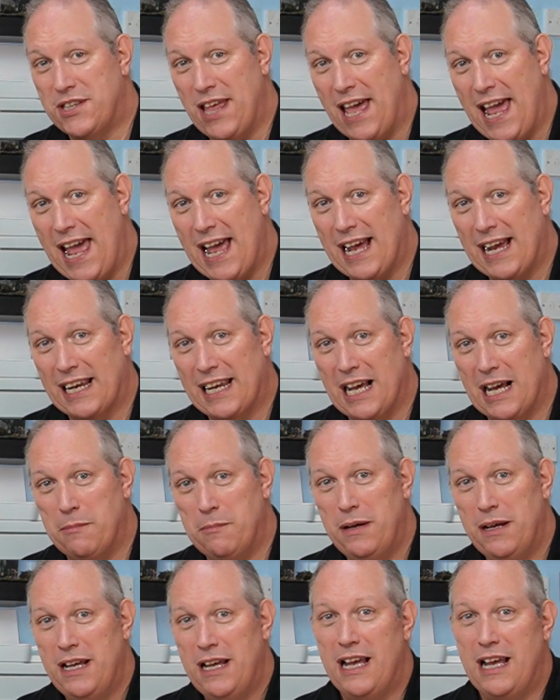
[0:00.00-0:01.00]
the
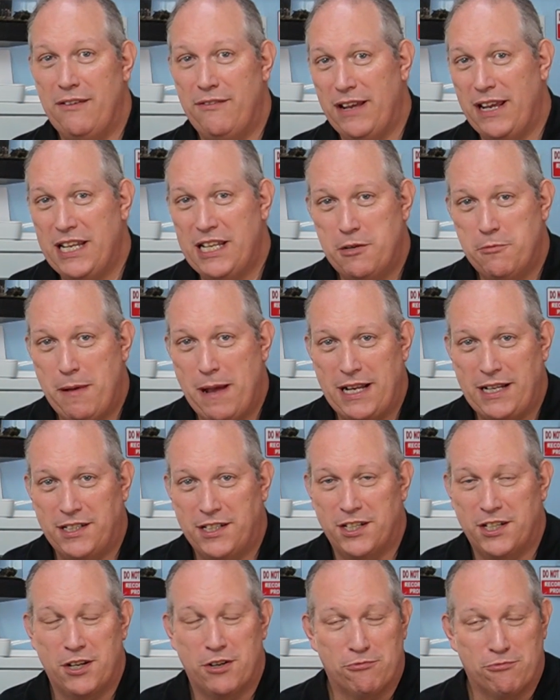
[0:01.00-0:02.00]
outcome of
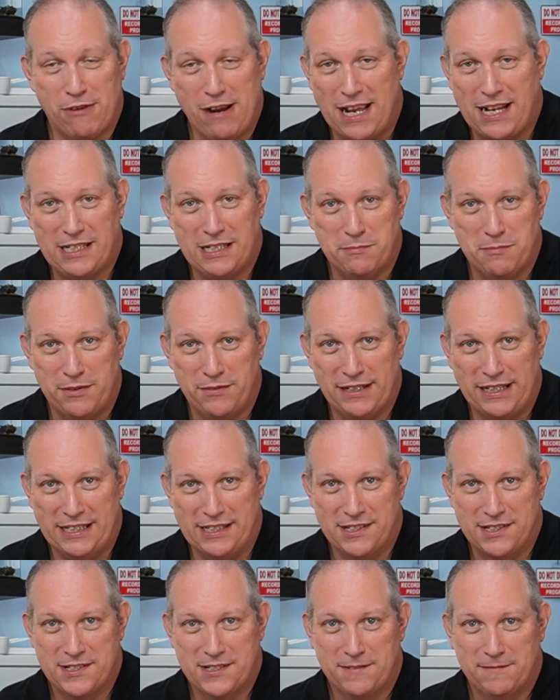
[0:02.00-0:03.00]
independent random
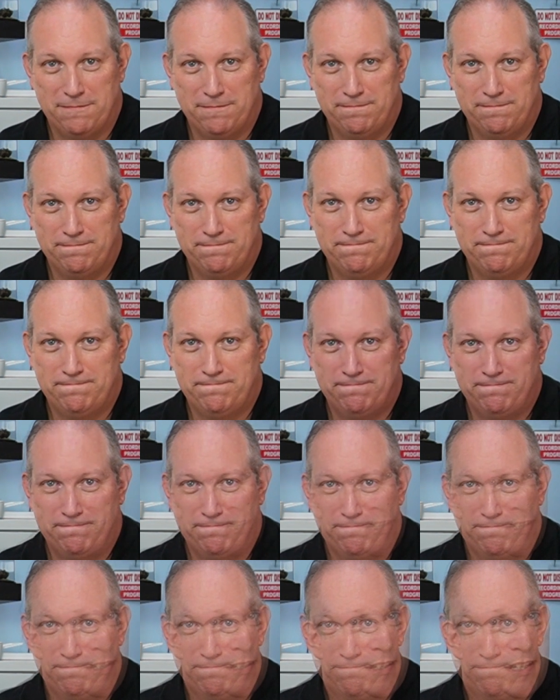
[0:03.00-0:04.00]
events.
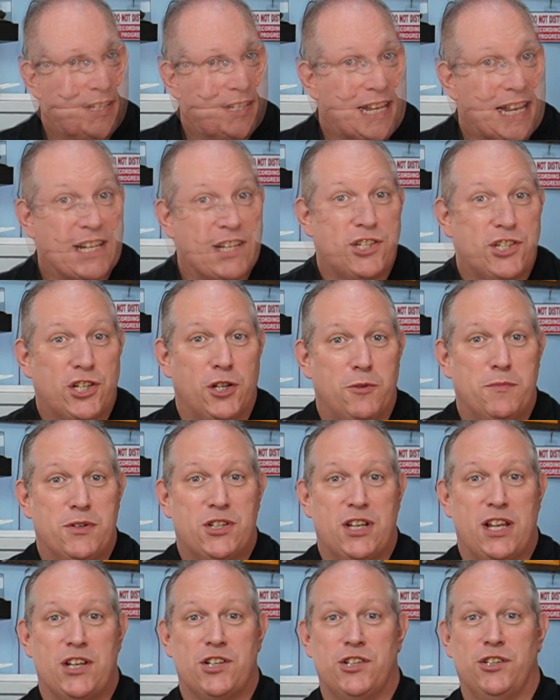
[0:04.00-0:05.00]
The second
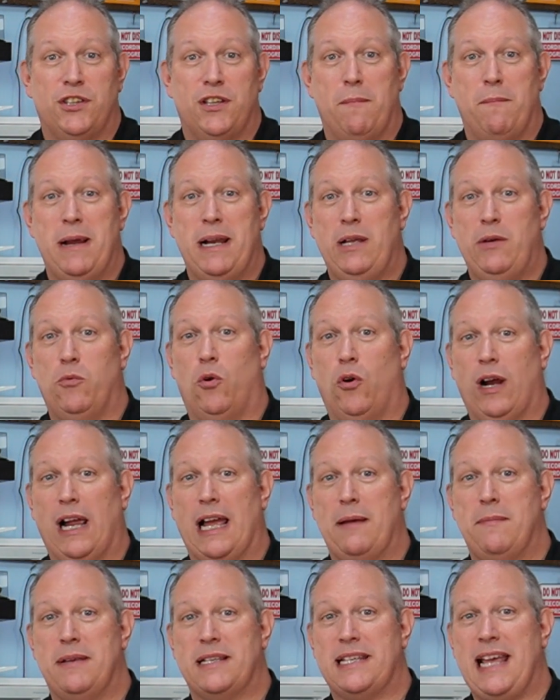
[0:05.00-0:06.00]
superstition that many
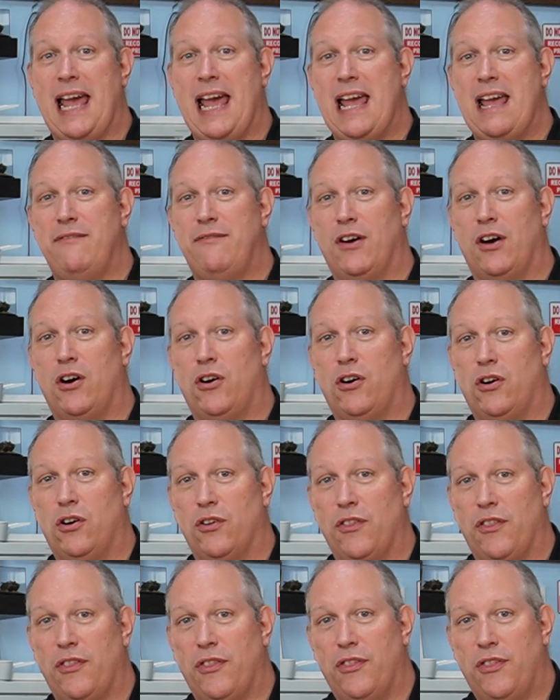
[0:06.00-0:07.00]
wargamers have
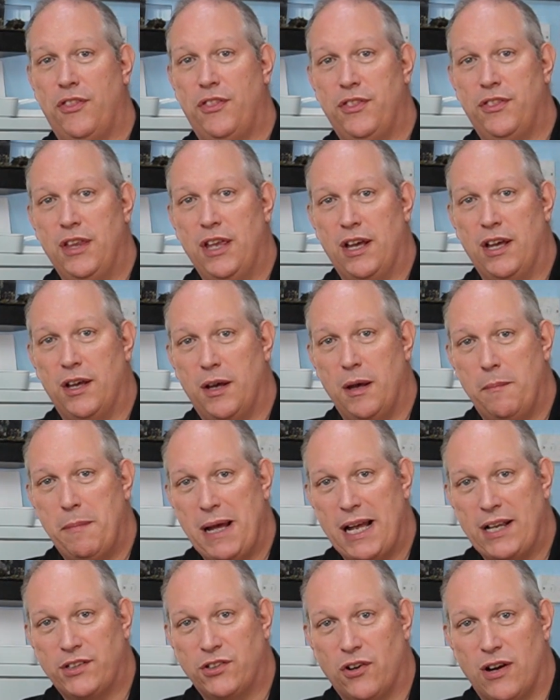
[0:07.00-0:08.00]
are uh,
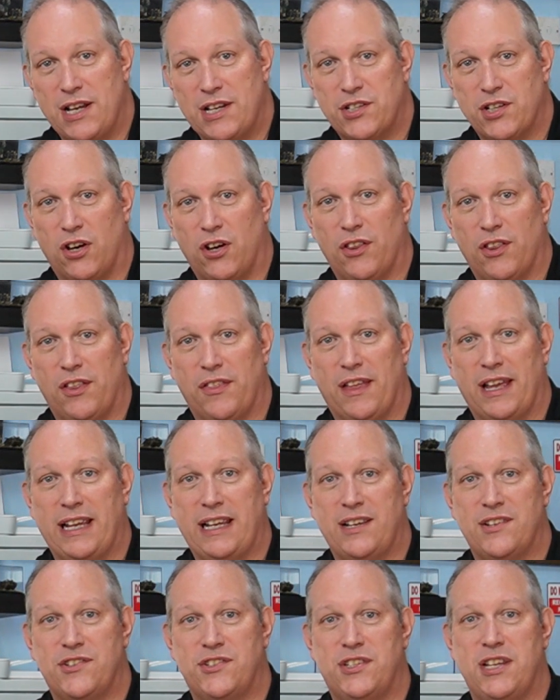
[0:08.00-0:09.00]
about dice are that they
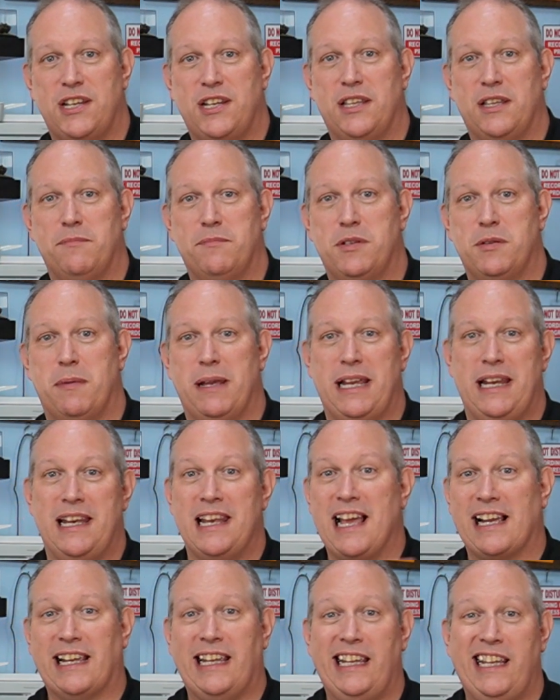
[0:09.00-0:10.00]
consider them to be
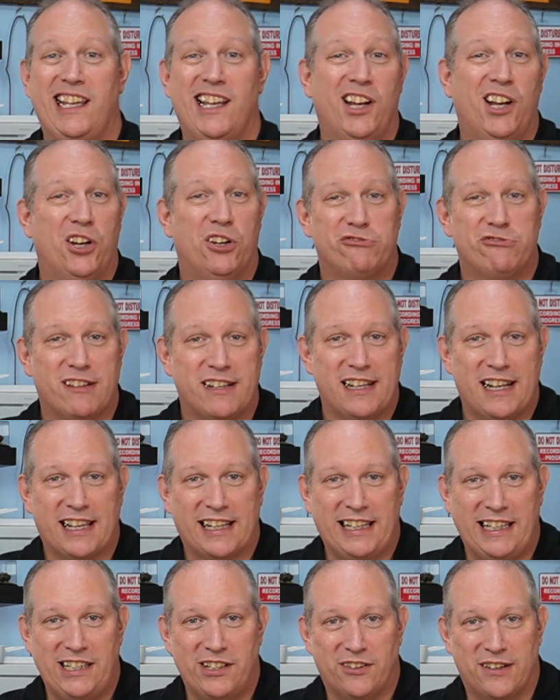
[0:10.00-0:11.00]
lucky or
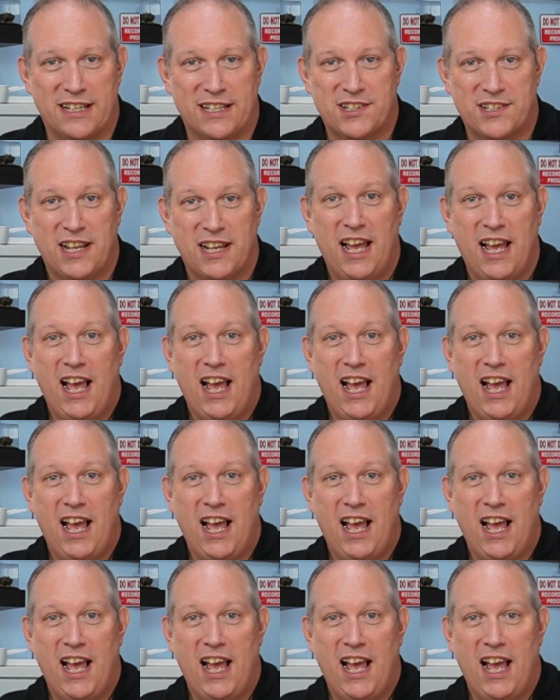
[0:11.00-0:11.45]
unlucky dice.